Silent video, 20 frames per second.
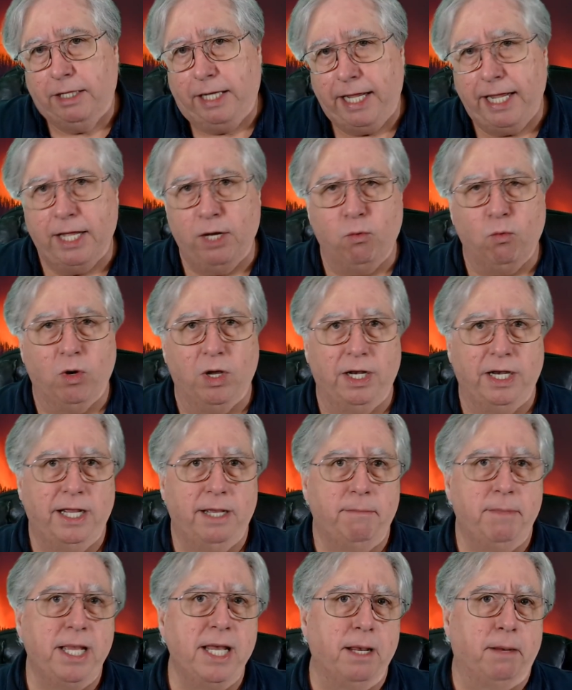
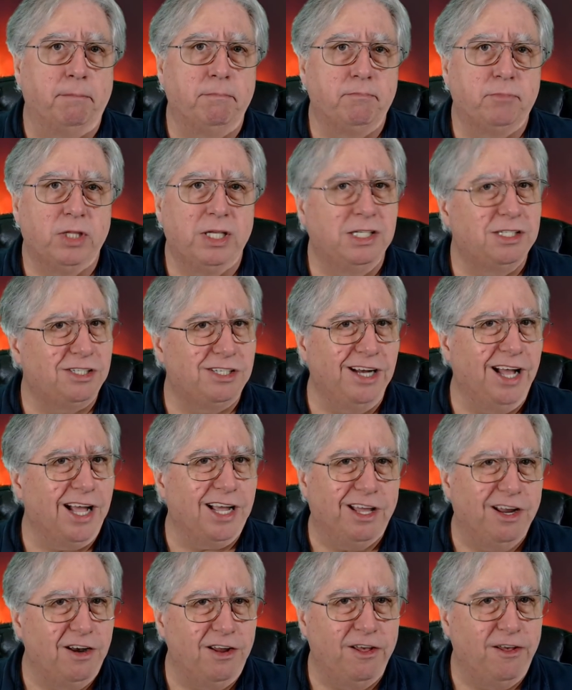N1MM it's not
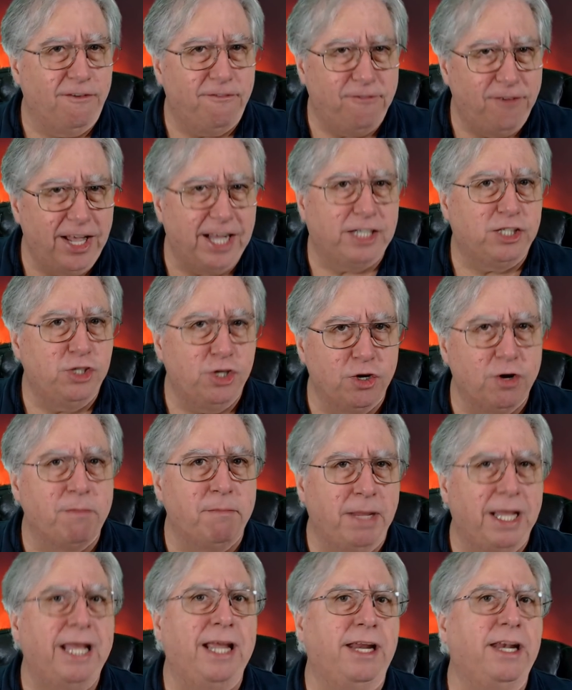going to affect your
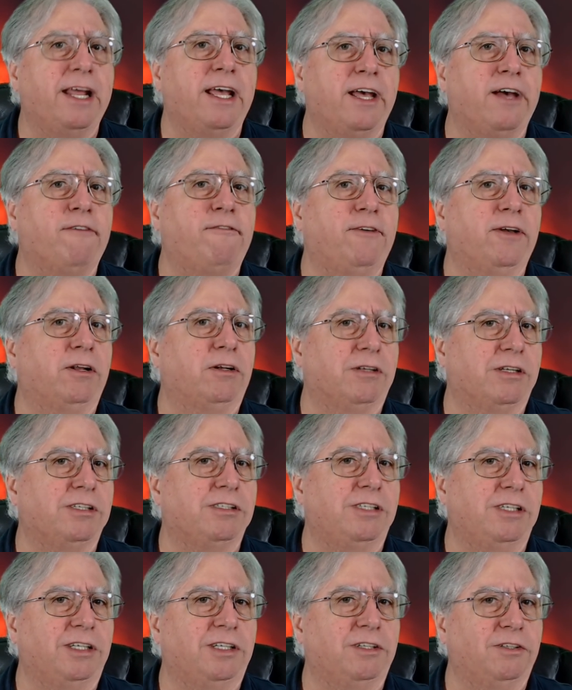main FL
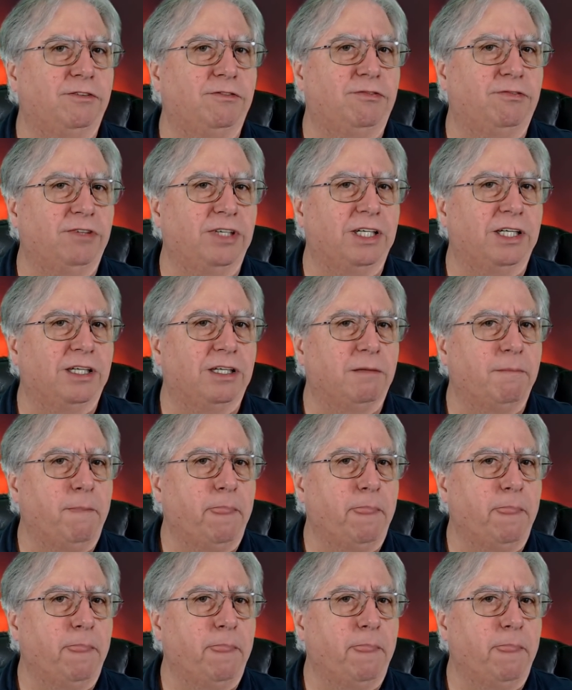Digi config.